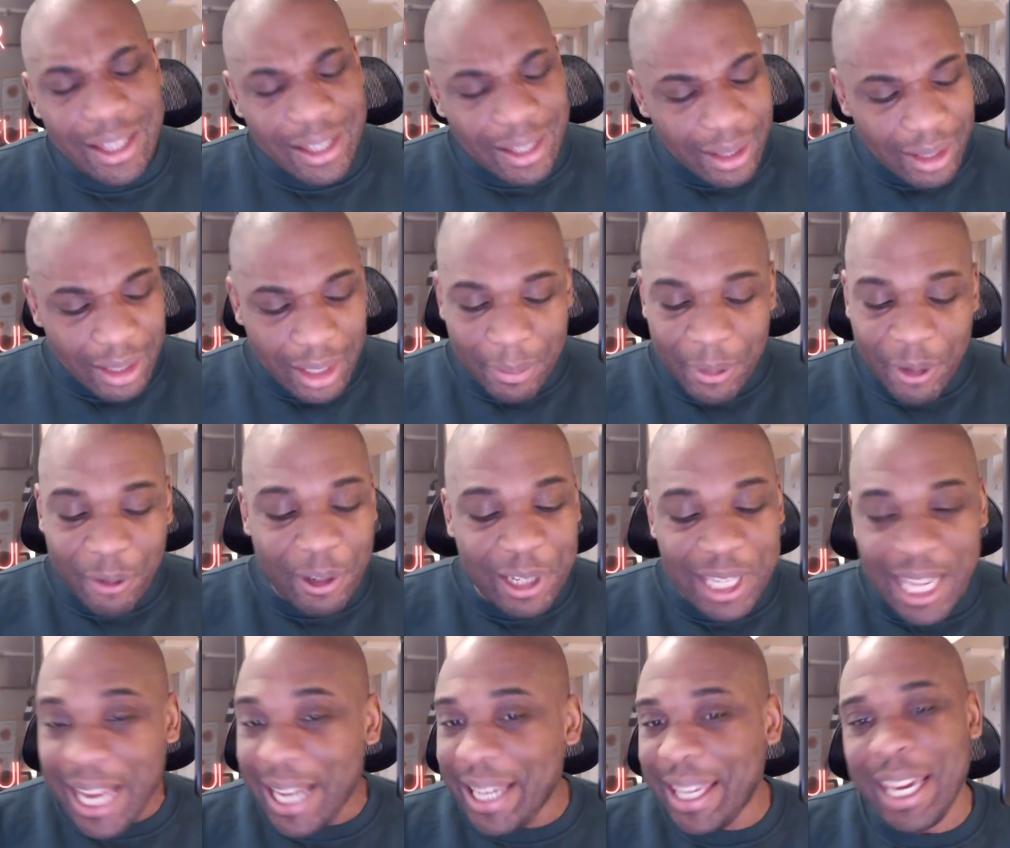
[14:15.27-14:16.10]
Let me read
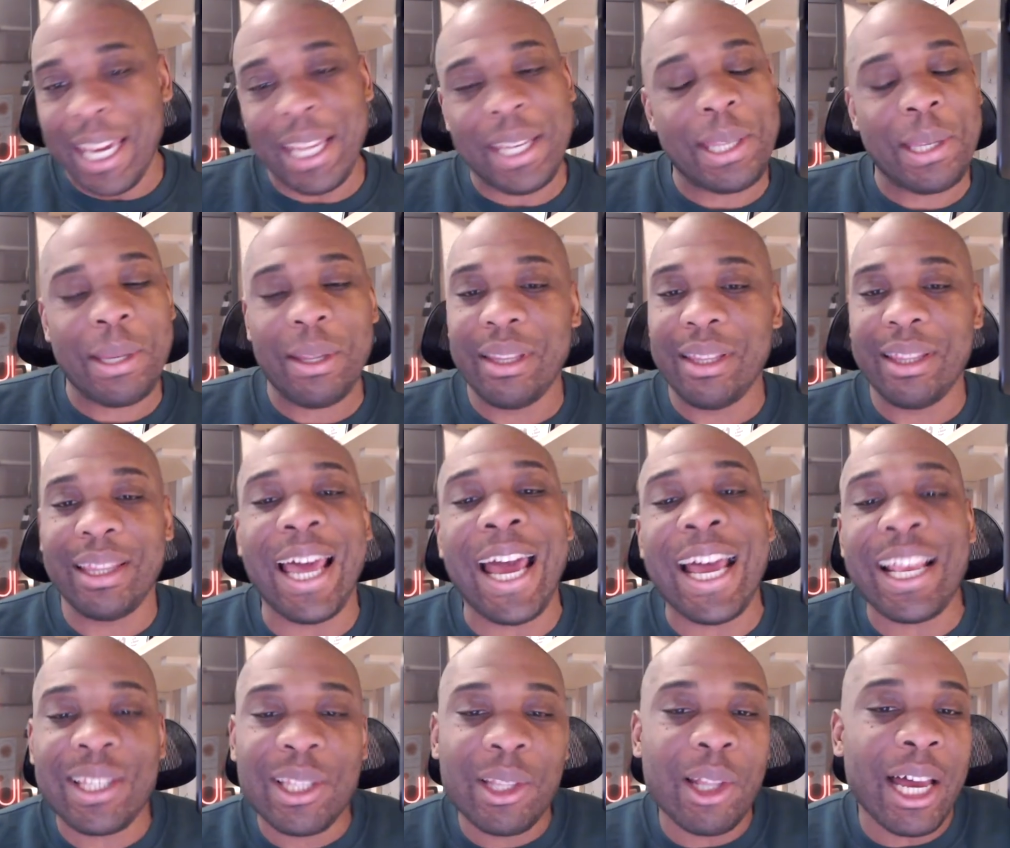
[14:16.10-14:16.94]
that again.
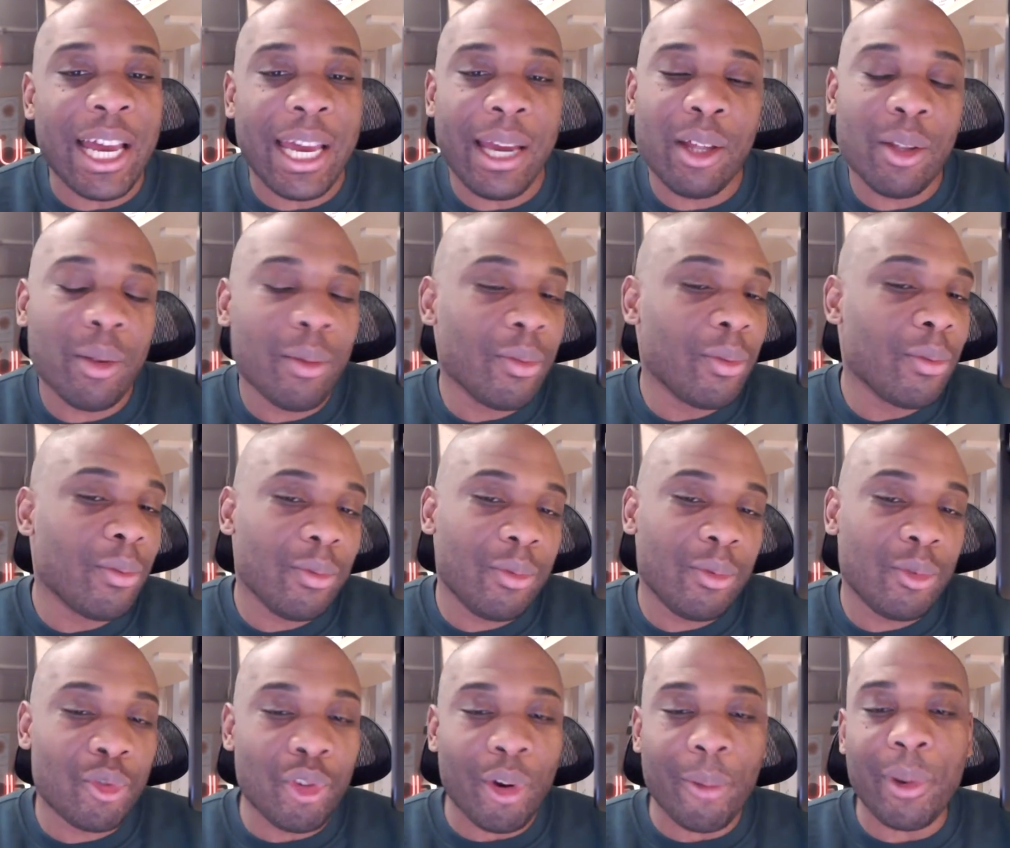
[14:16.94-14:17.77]
That's like
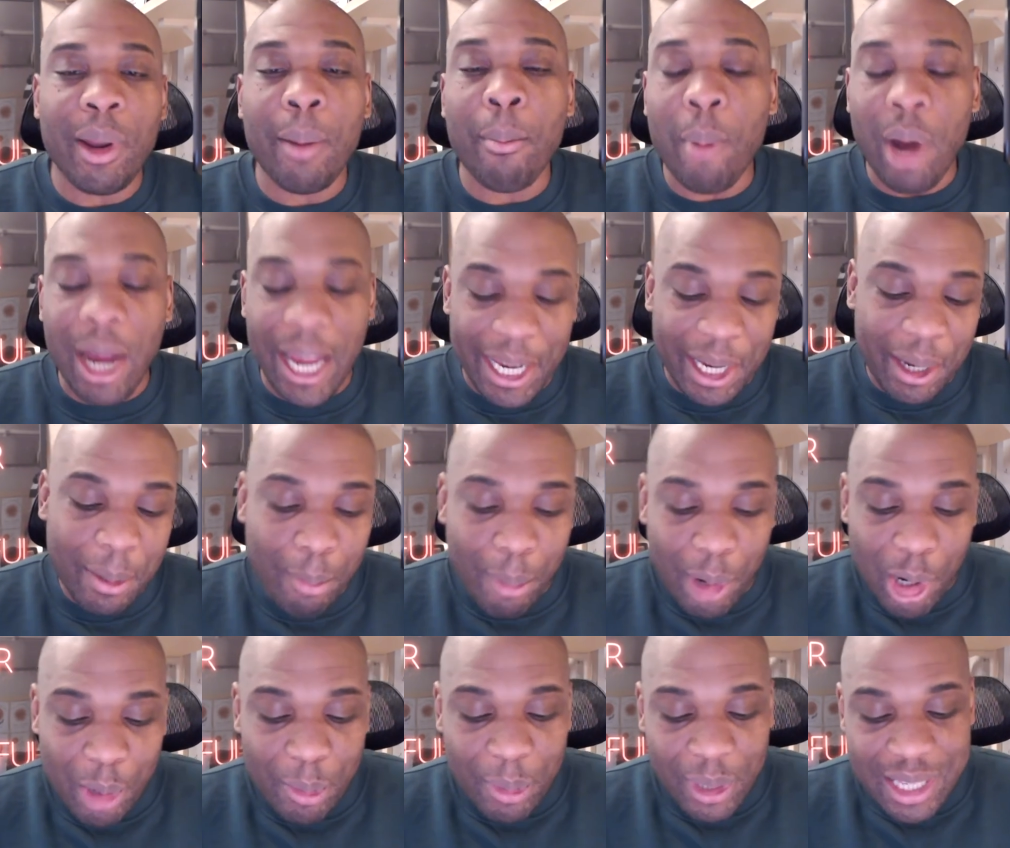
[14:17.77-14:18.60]
drop the mic
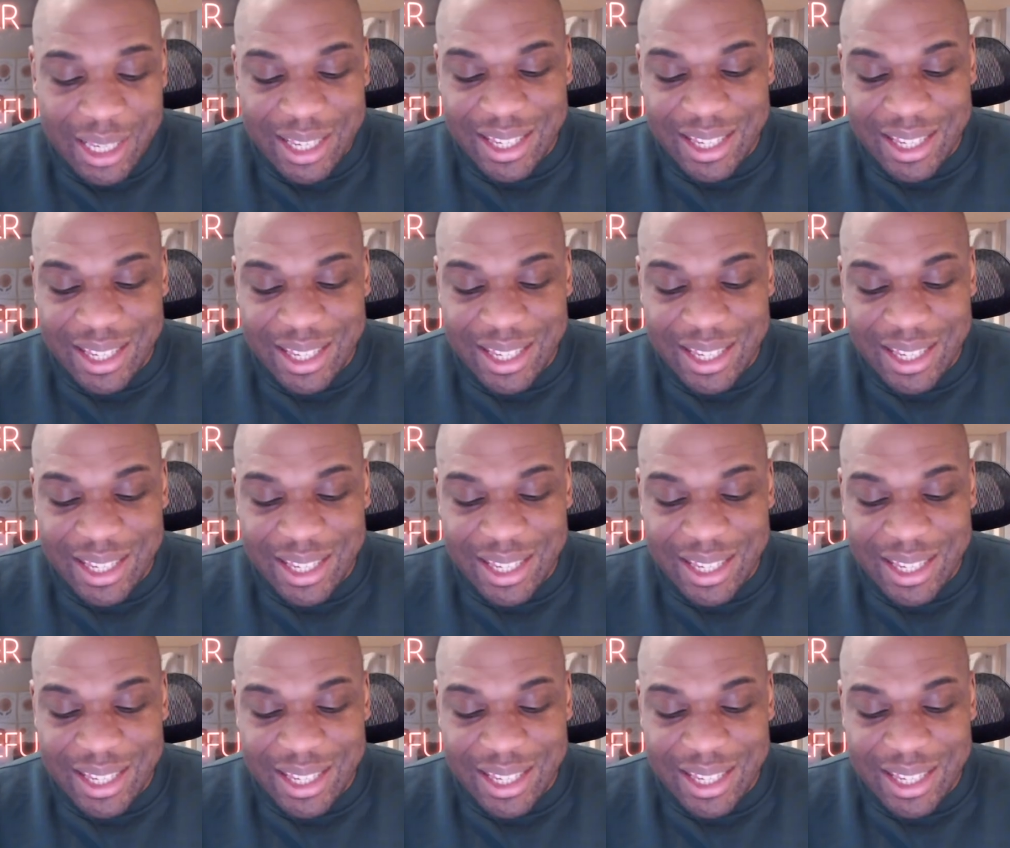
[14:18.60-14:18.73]
moment.